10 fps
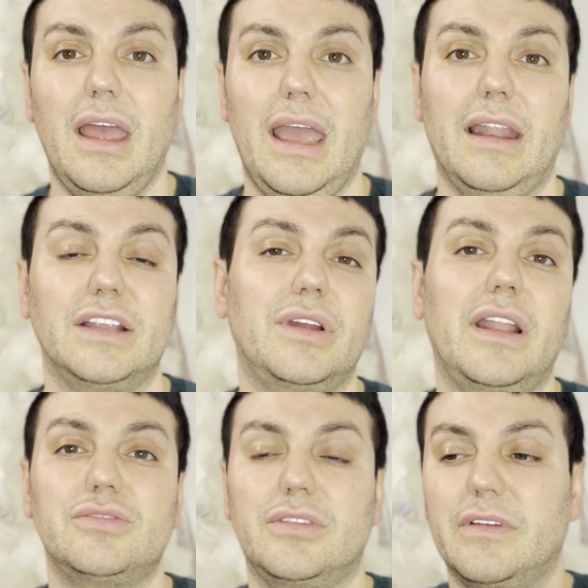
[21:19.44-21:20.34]
And I try
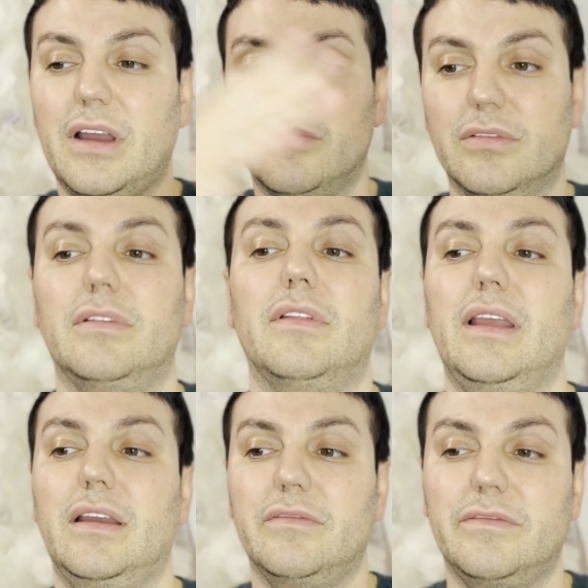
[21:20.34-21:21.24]
to sort of cover and
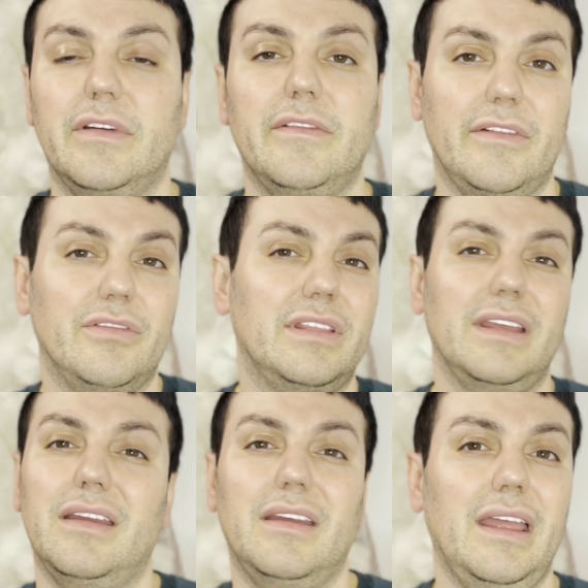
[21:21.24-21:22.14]
think of, of
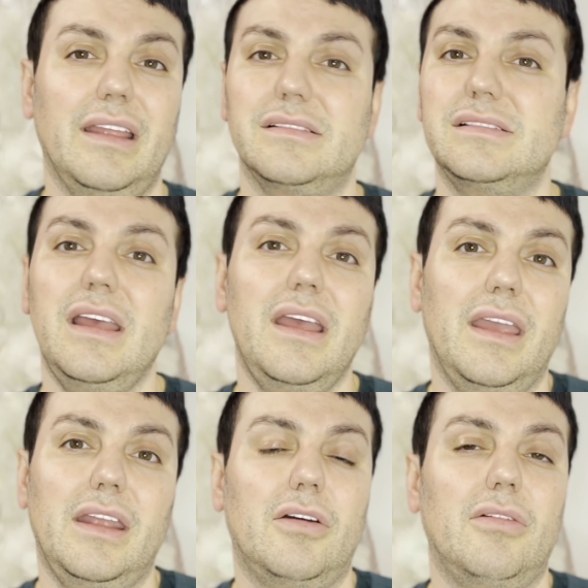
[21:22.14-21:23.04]
everything. And,
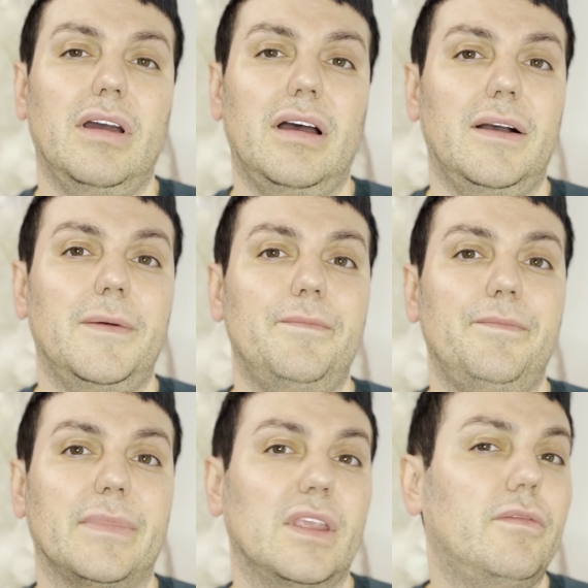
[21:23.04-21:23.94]
you know,
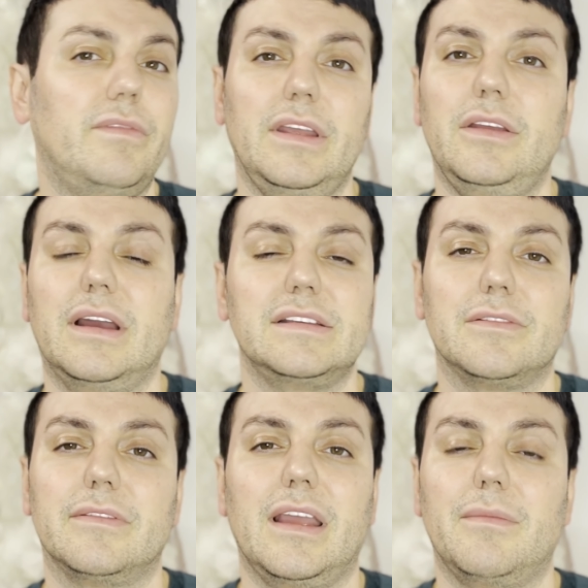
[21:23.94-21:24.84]
um, hopefully you guys
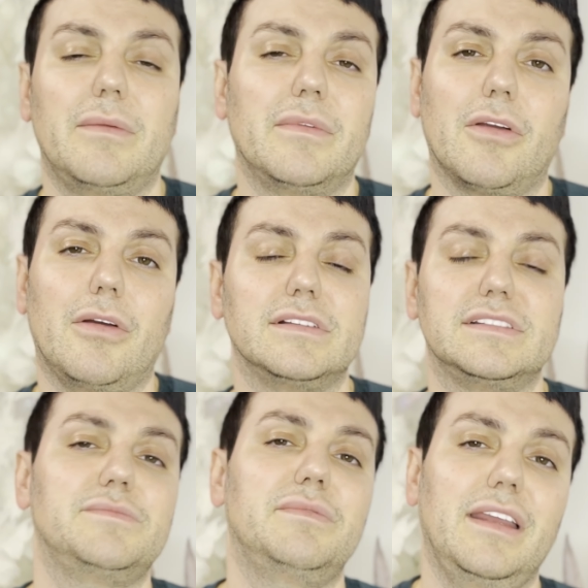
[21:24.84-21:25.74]
don't think I'm coming
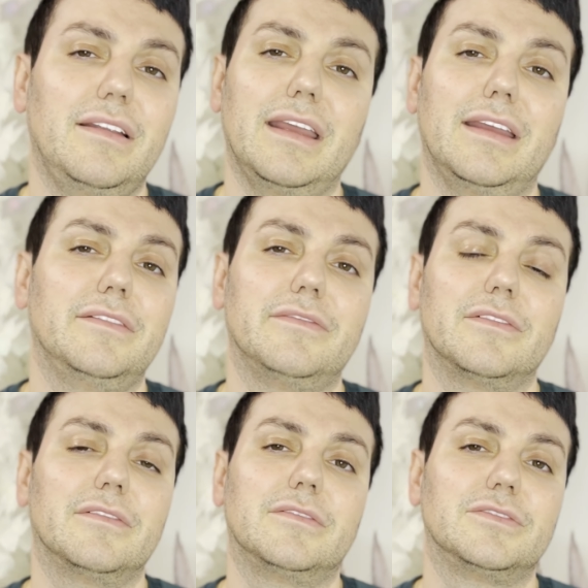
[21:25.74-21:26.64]
across as being negative
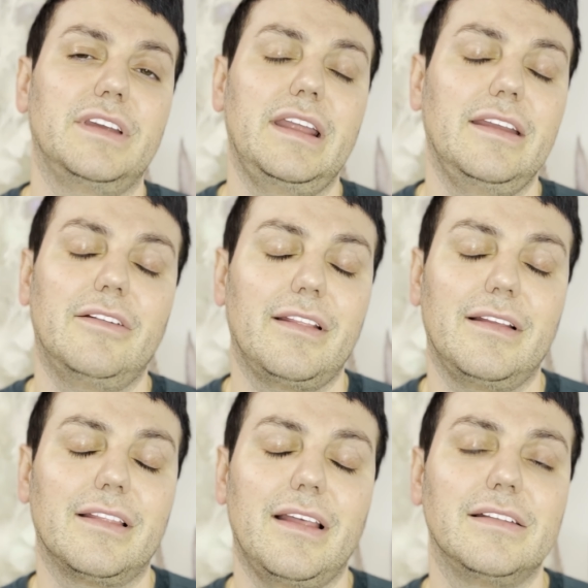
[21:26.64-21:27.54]
or, or shady or
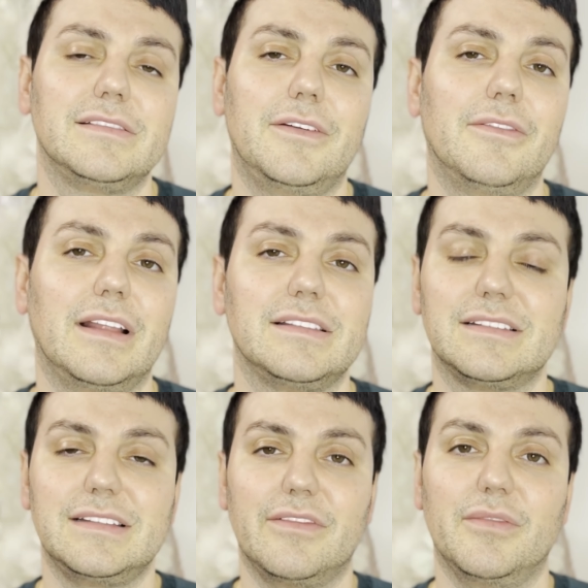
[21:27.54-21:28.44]
anything like that. So
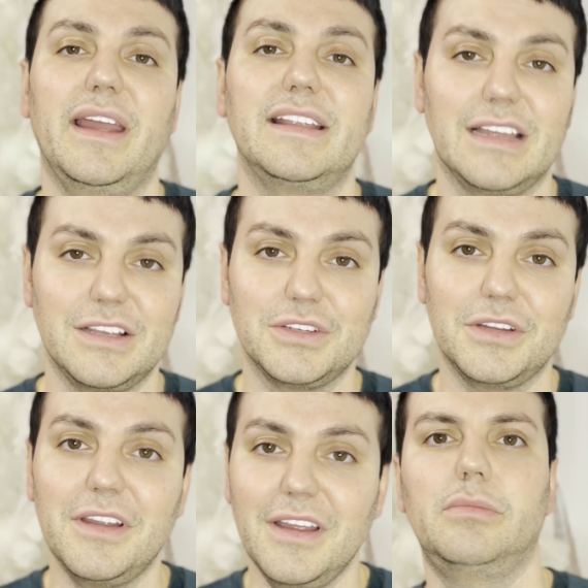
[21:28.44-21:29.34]
that's never my
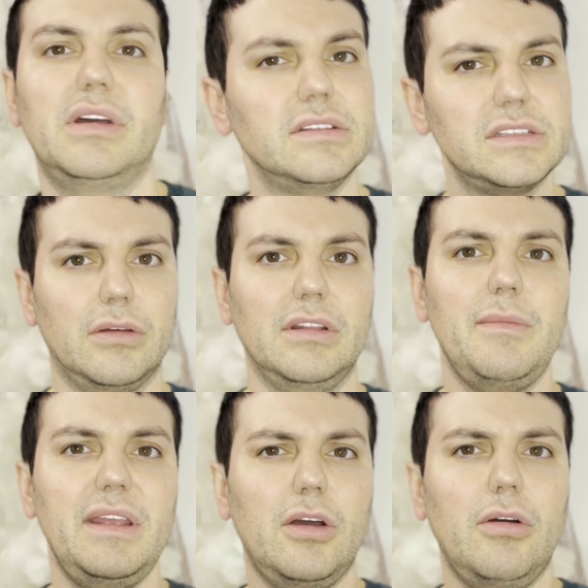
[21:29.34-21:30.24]
intention. But also
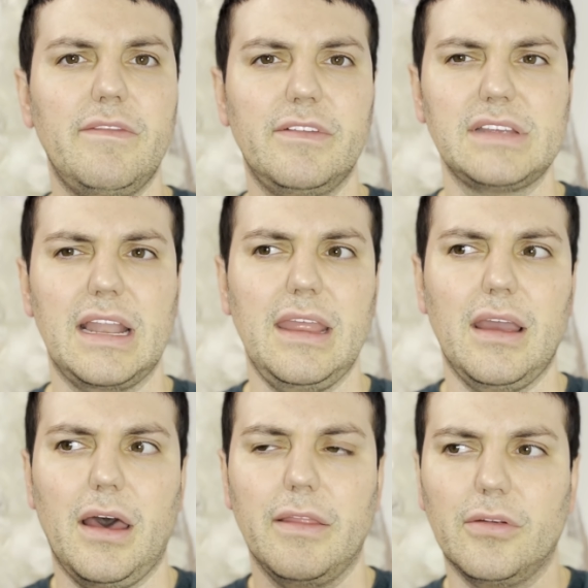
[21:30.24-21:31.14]
let me know if there's
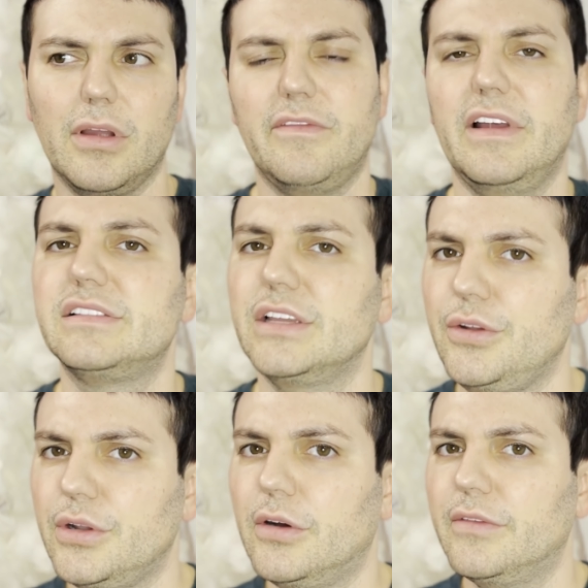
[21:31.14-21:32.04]
any other events that
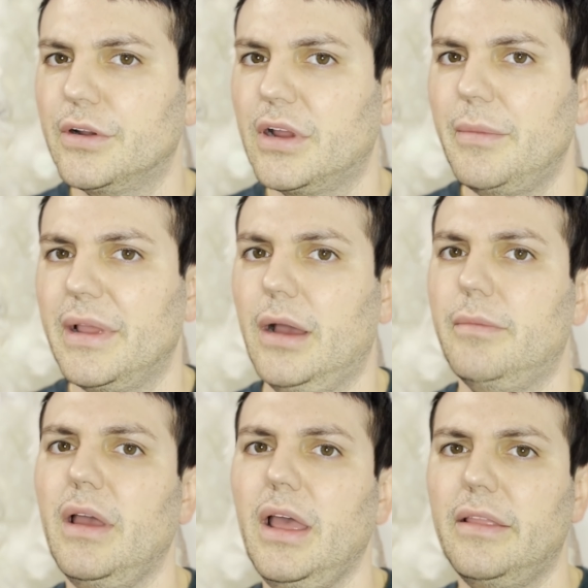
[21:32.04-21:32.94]
you know of that are coming
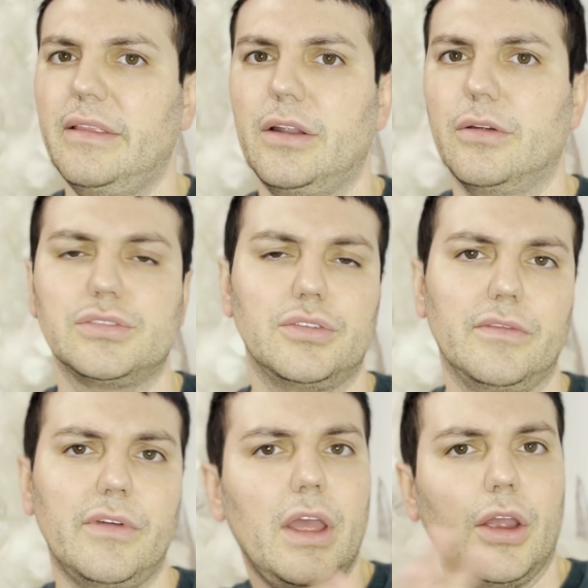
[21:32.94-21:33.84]
up that are
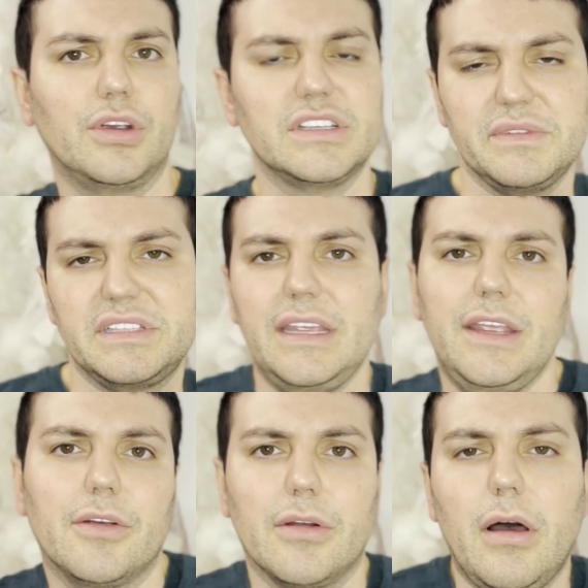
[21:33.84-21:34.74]
sort of
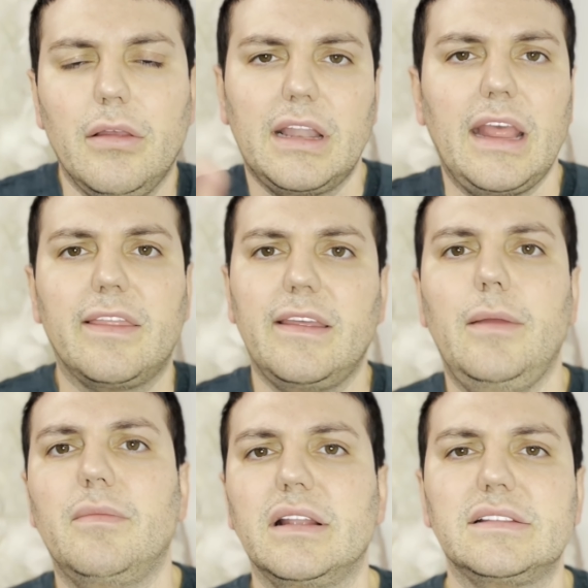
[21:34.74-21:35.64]
Christmassy or holiday
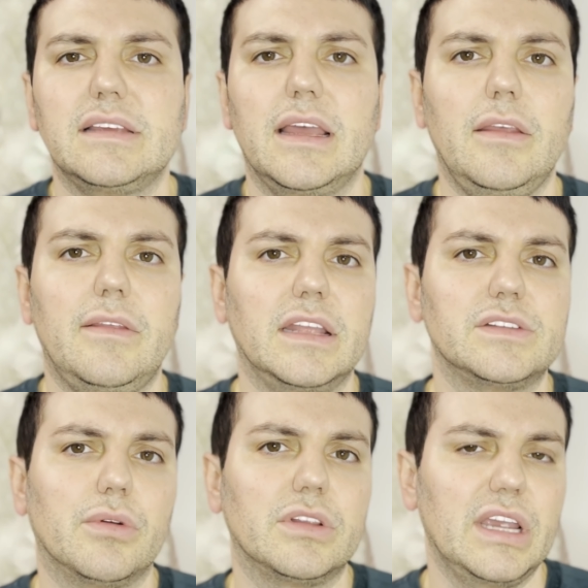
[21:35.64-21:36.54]
themed that uh, you think
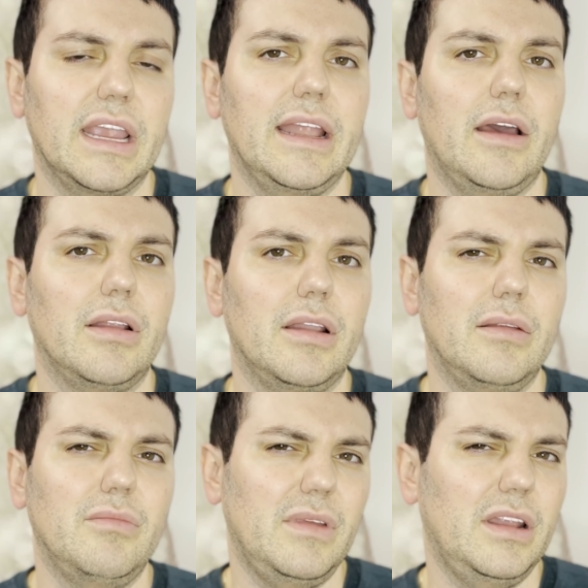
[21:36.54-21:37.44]
it's worth checking out.
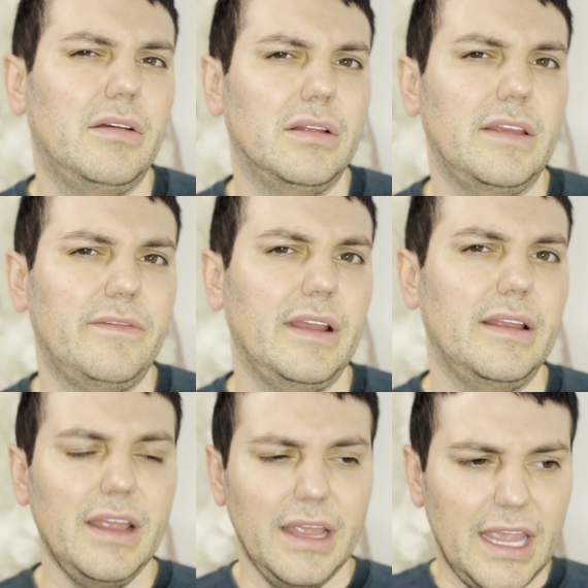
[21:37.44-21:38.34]
And, you know, if
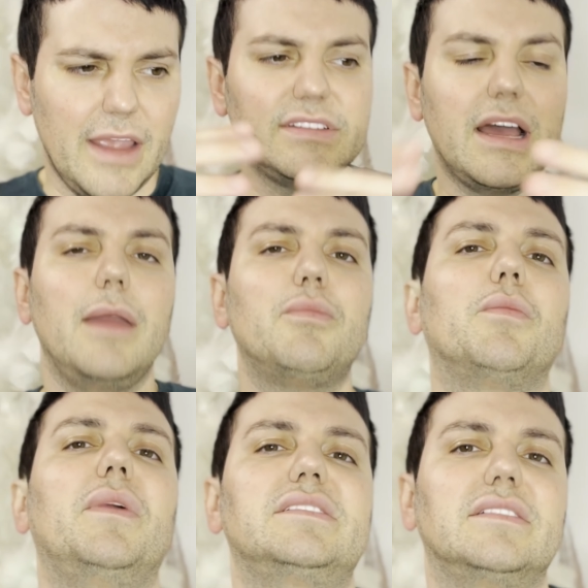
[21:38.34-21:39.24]
I, if time
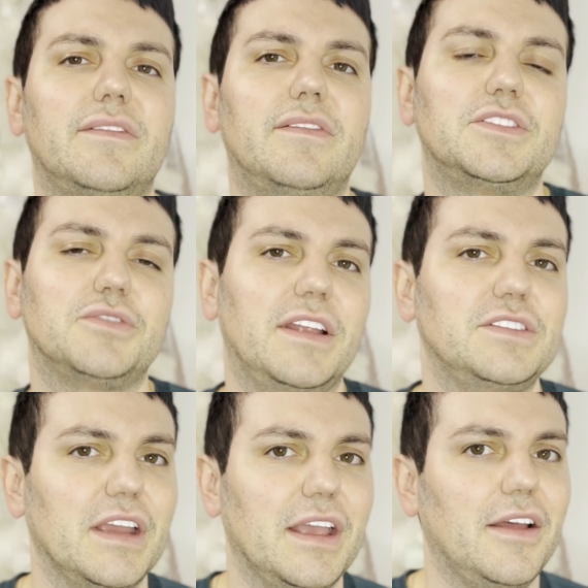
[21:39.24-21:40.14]
permits, I'll definitely try and
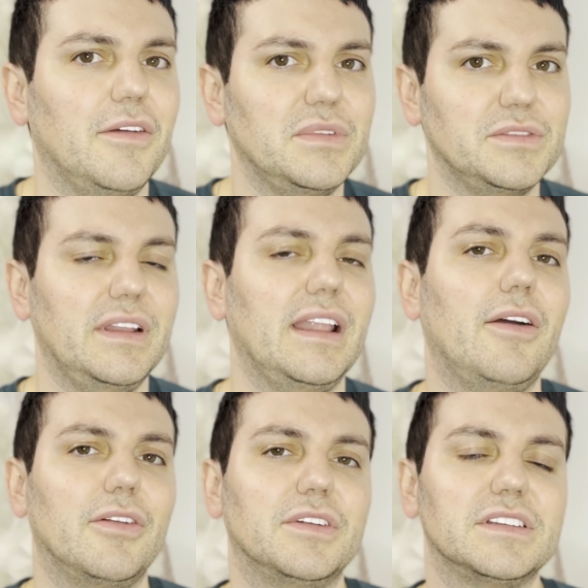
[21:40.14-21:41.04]
check it out between
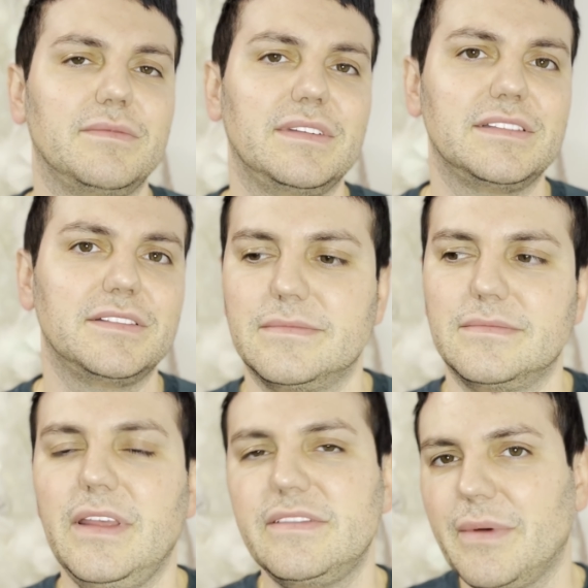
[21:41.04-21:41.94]
now and Christmas. So
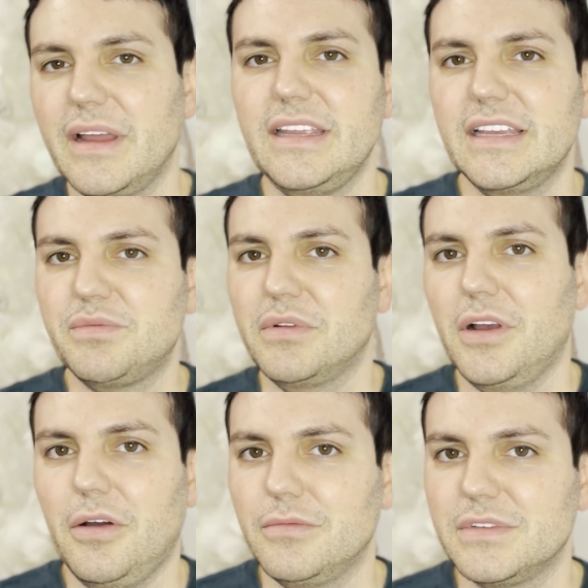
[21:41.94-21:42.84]
leave some ideas
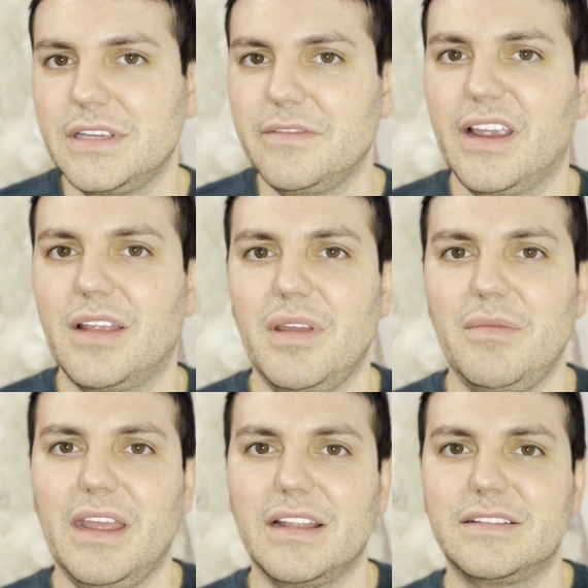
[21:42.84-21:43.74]
below and we'll see if I can
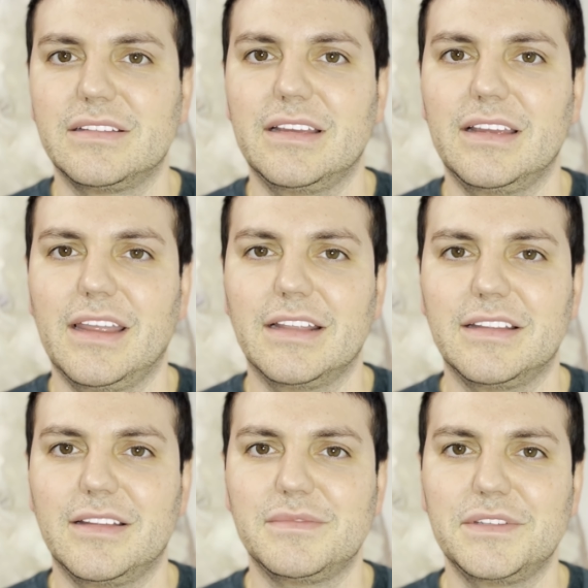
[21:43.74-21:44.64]
maybe get, uh, get
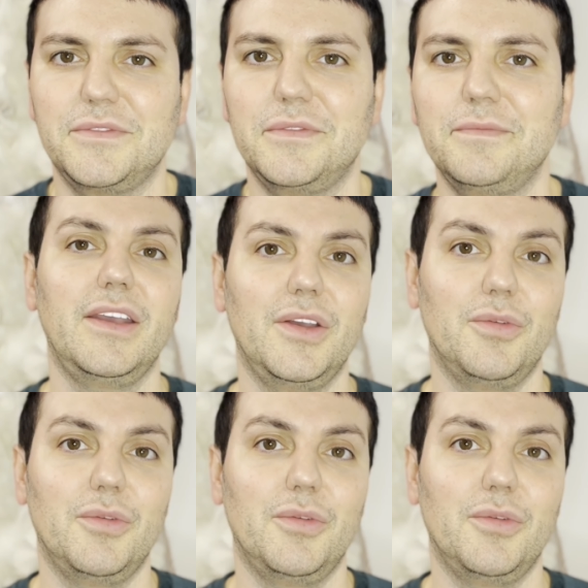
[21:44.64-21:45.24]
to them soon.